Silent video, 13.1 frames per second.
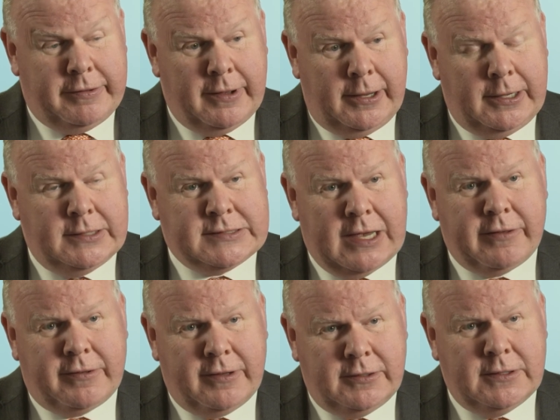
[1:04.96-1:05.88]
Chinese
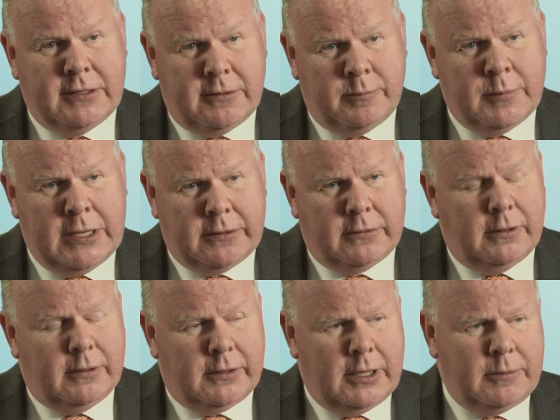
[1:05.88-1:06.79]
actually did admit
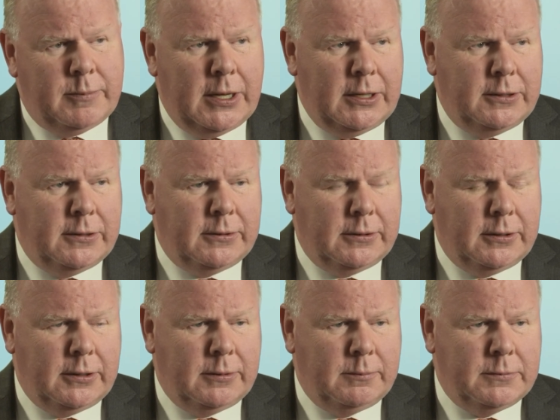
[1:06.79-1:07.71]
that they'd made
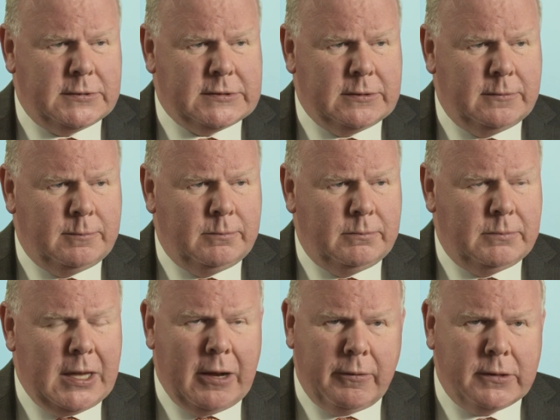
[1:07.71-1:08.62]
some
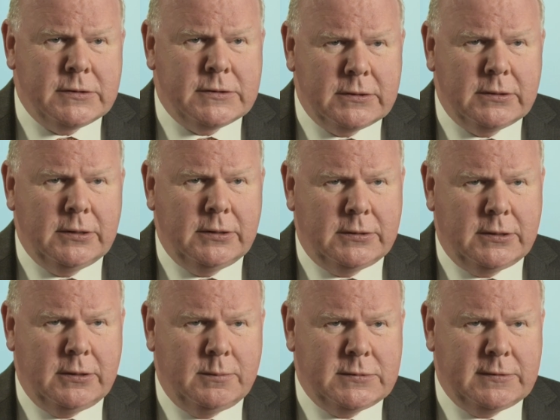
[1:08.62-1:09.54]
errors in
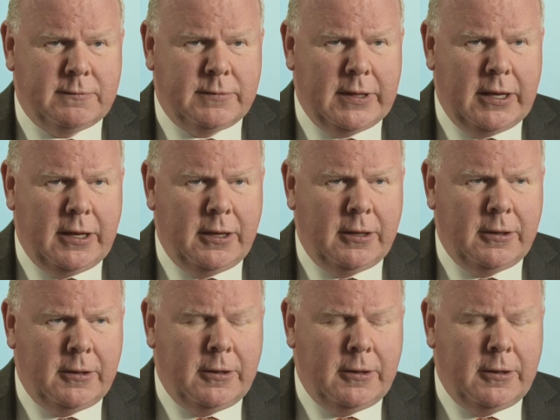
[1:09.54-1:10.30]
terms of their